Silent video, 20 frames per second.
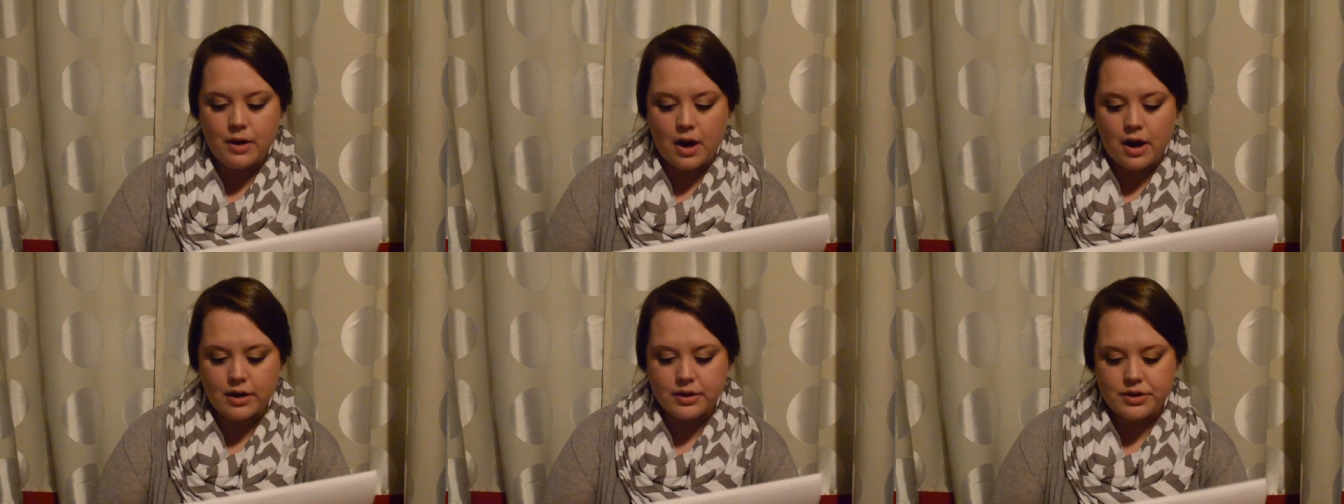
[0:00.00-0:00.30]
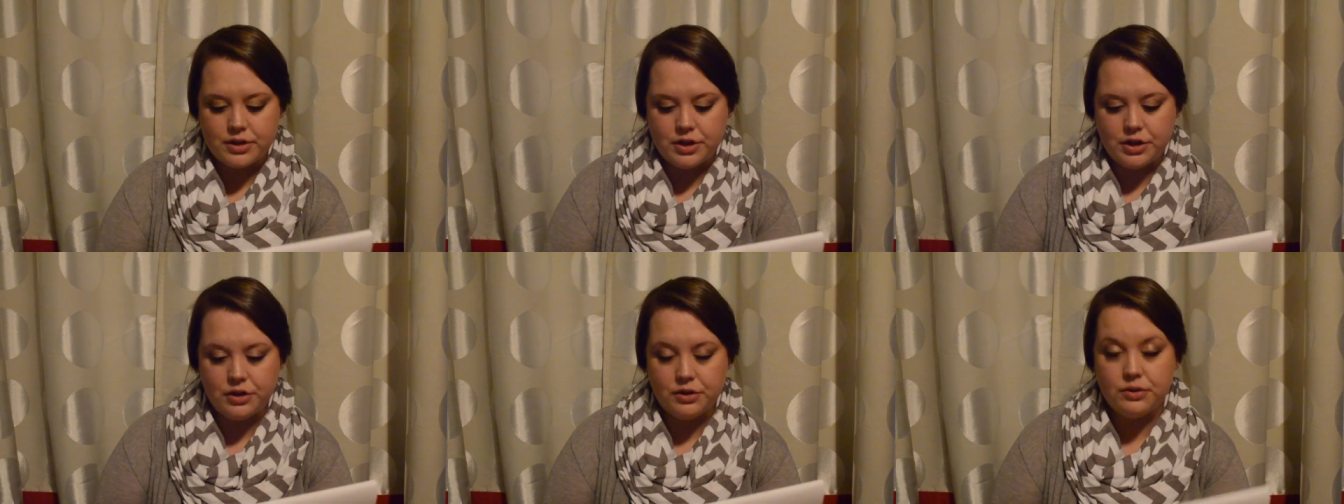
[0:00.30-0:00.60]

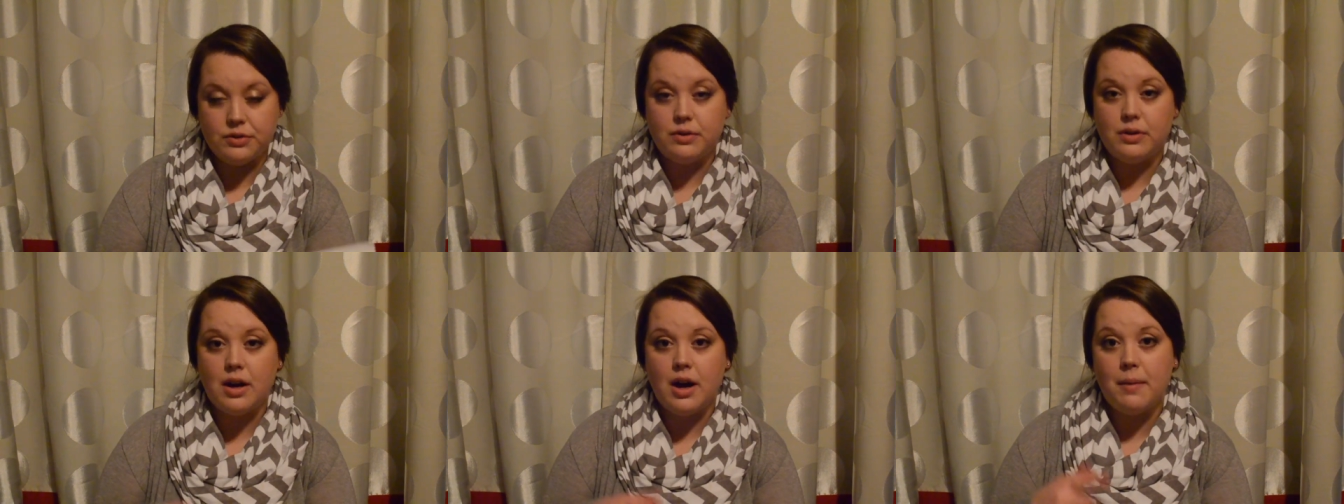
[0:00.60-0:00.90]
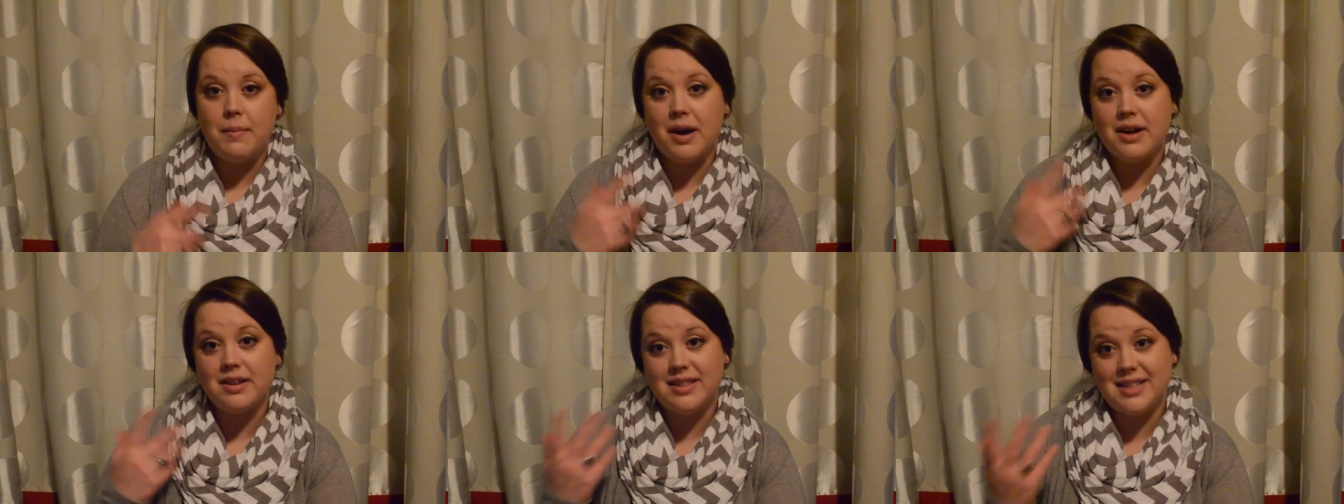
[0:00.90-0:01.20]
cost you
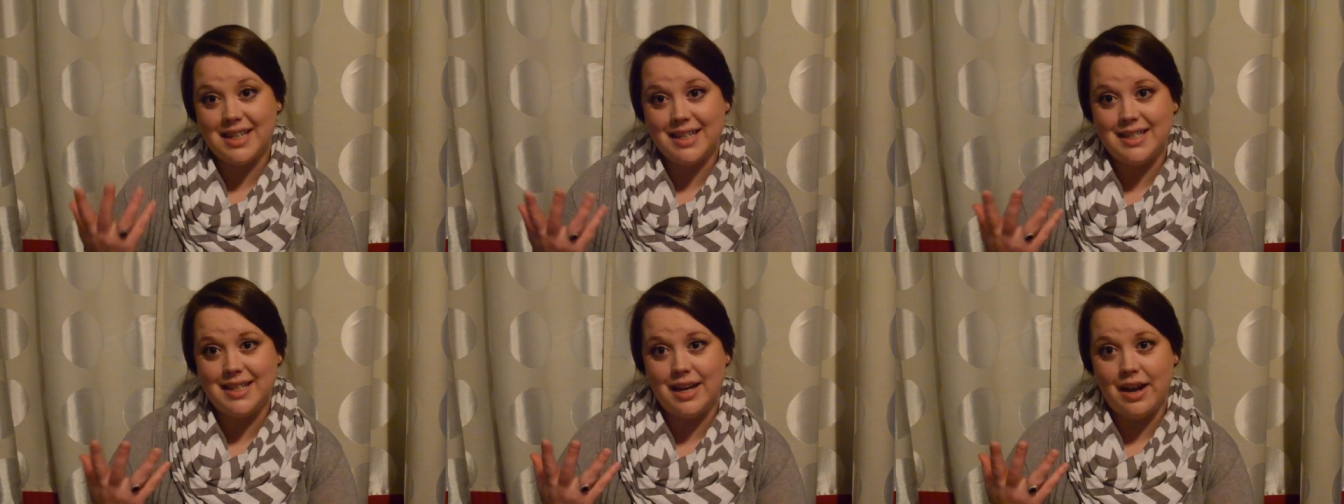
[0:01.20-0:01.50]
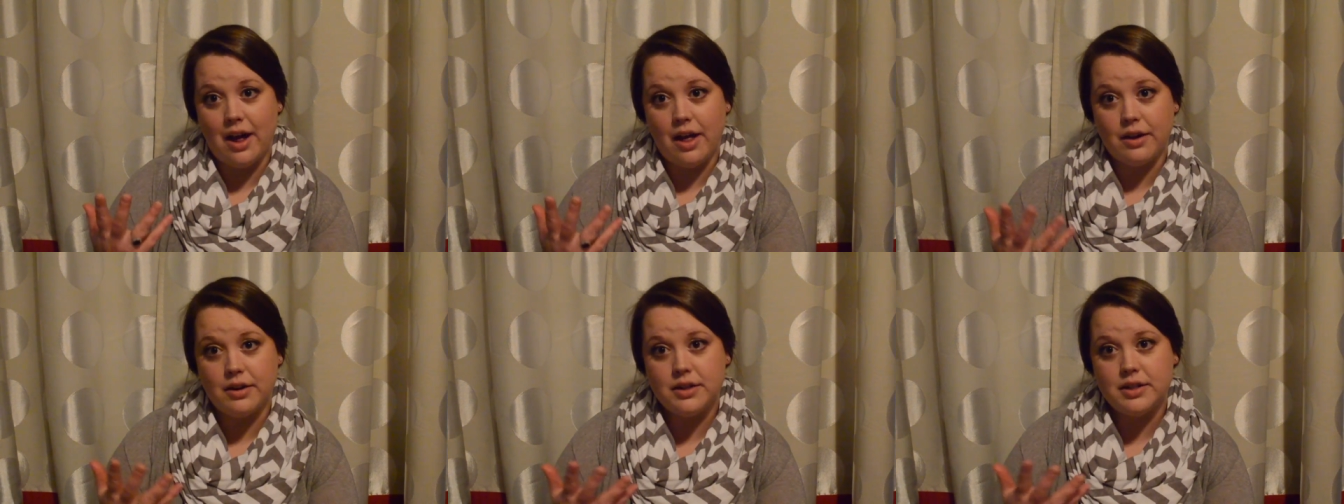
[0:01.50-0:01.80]
about
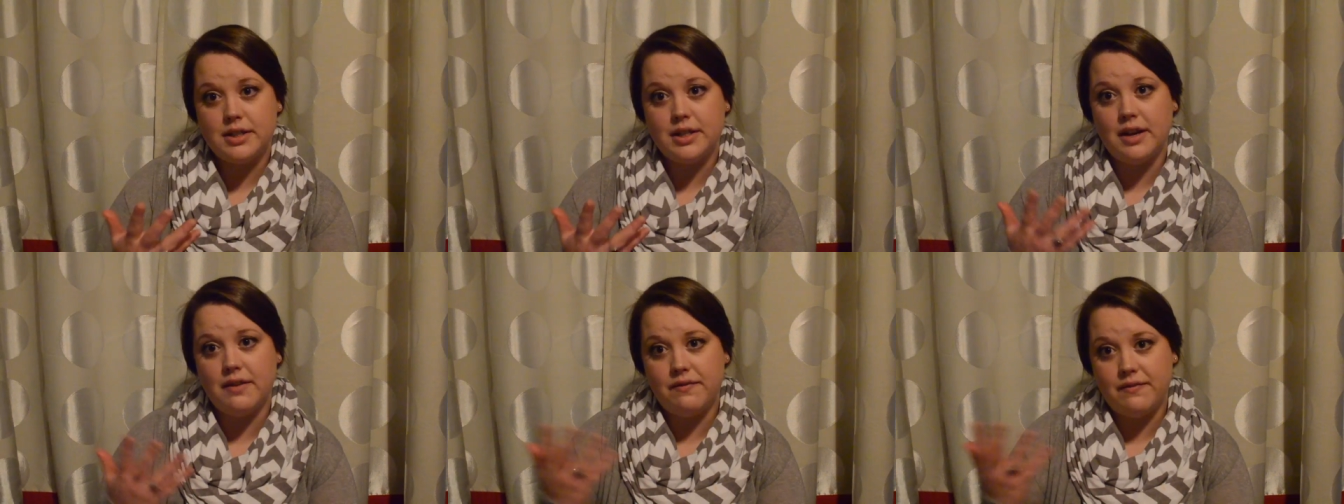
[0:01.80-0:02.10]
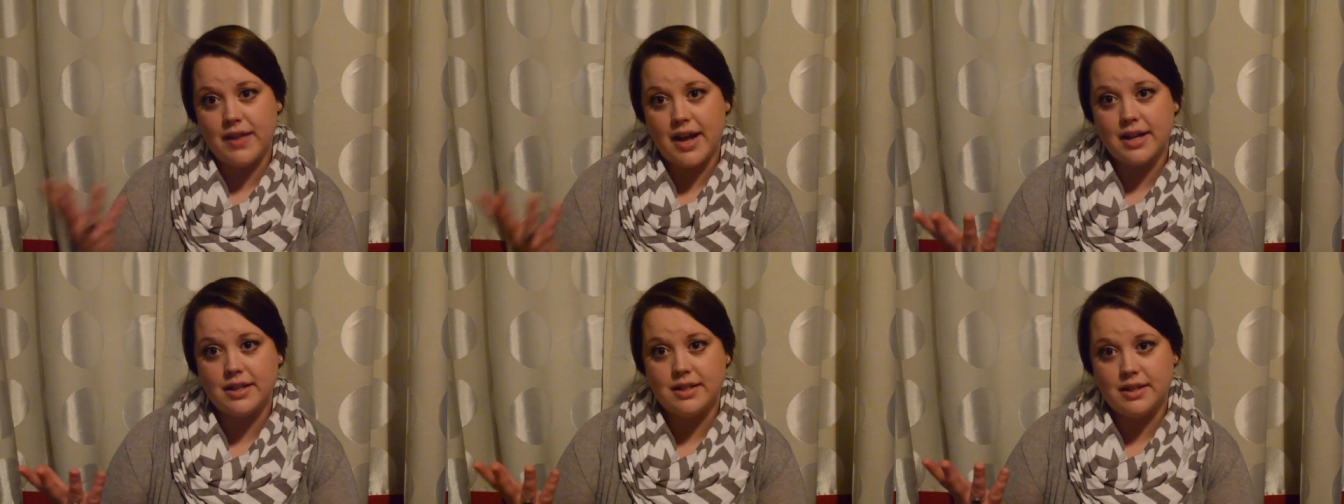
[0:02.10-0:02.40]
$60
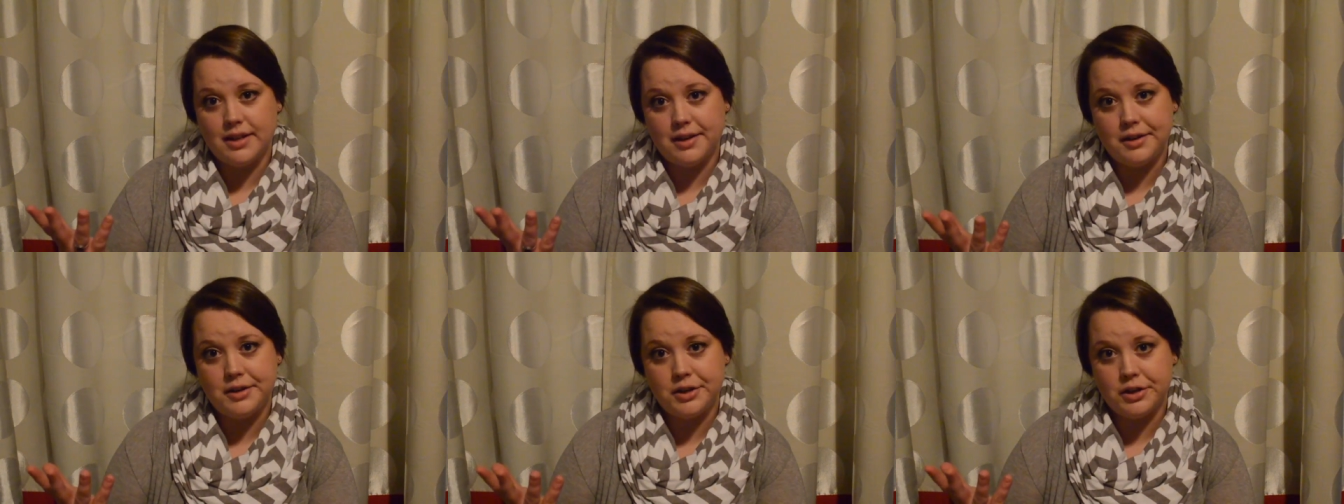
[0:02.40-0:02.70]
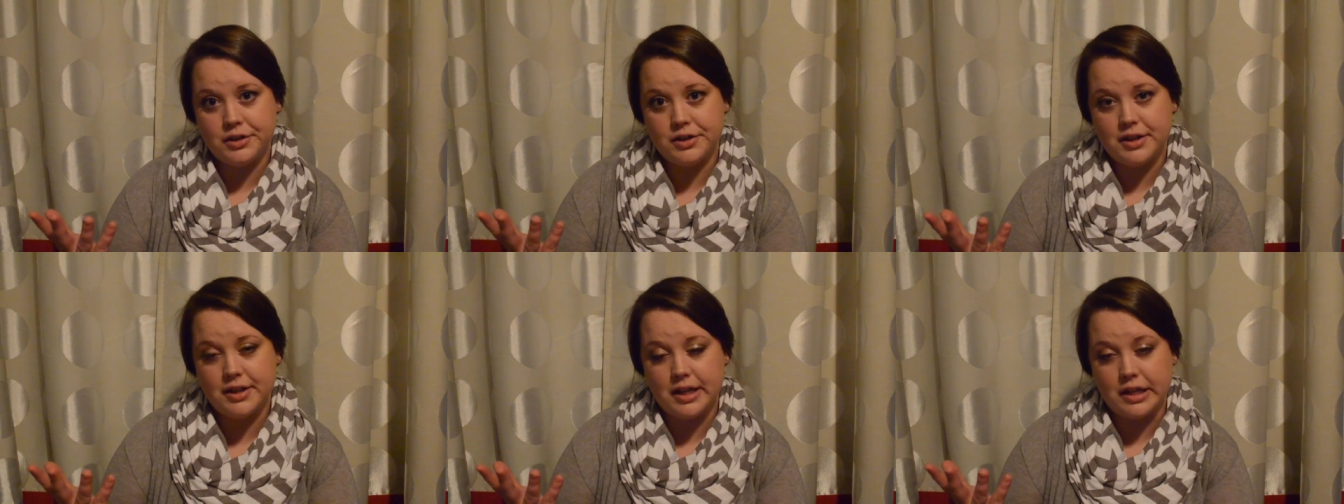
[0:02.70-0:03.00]
if that's the
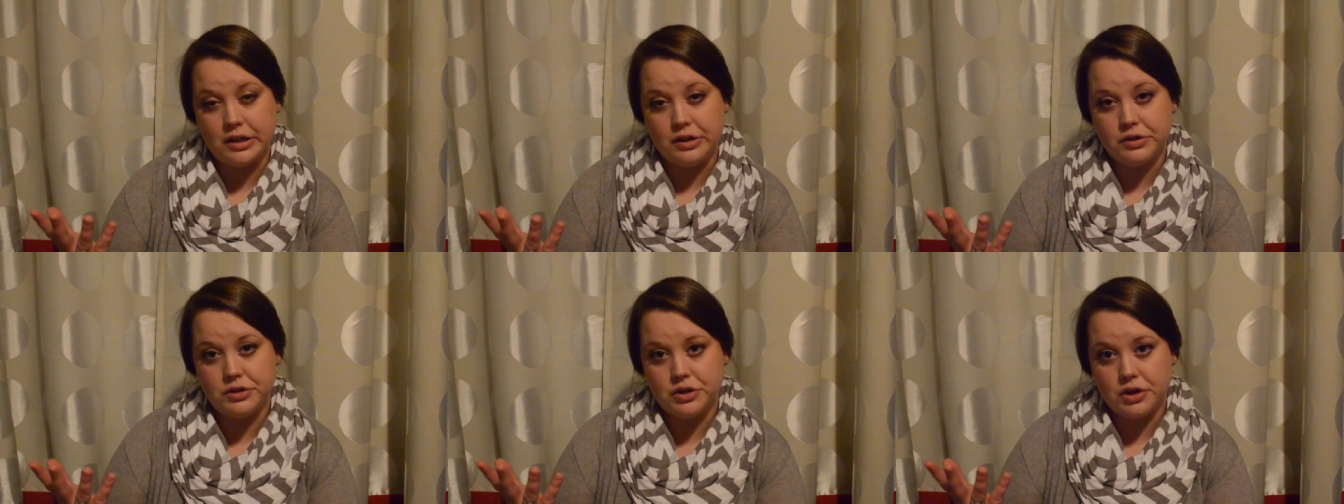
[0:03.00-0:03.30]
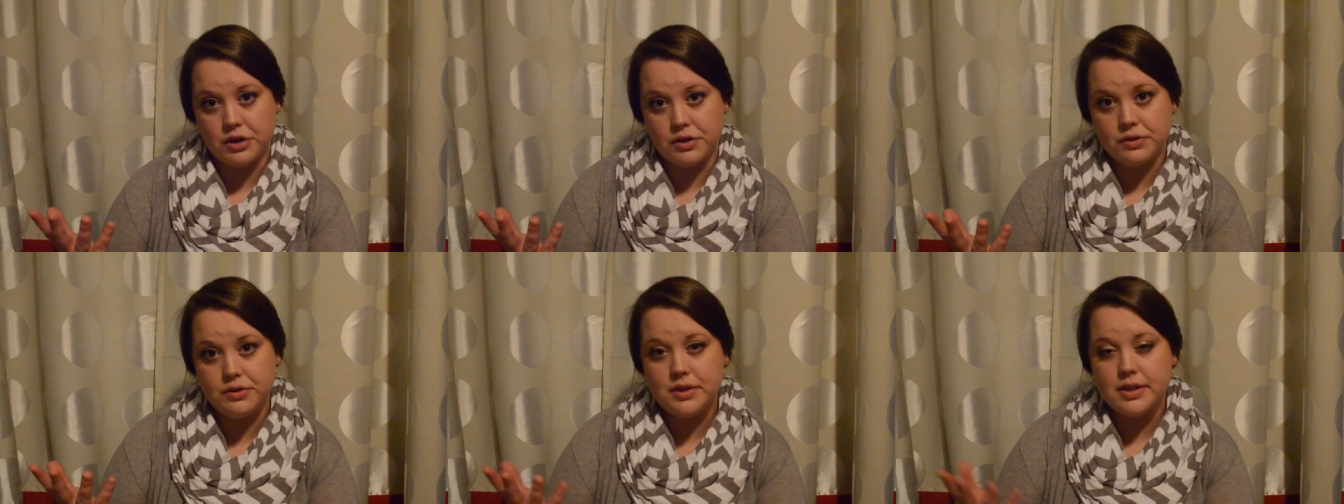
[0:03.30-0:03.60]
detergent that you
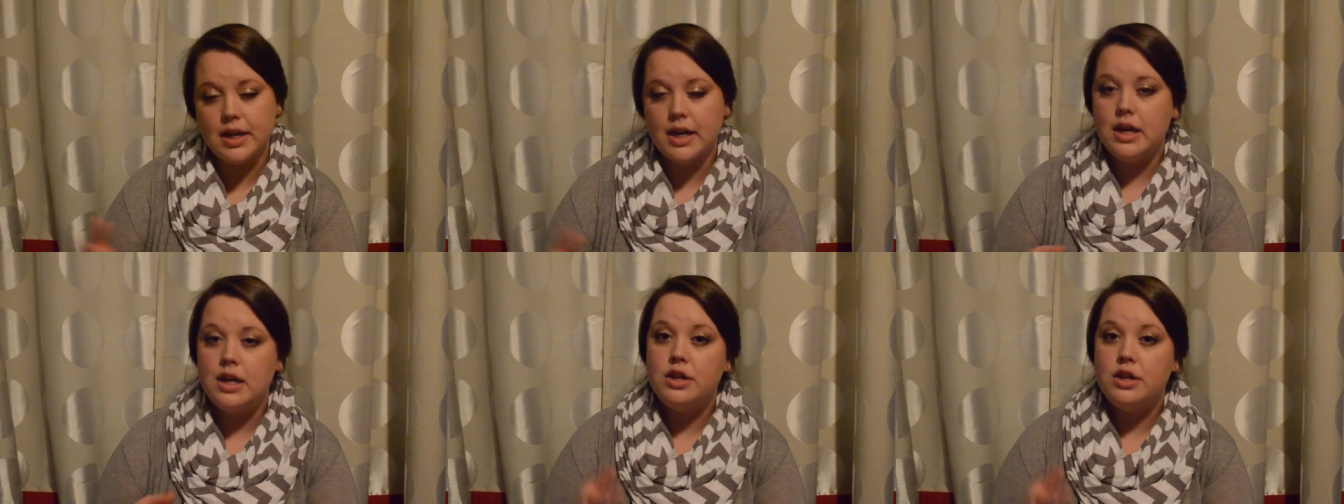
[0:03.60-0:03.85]
chose,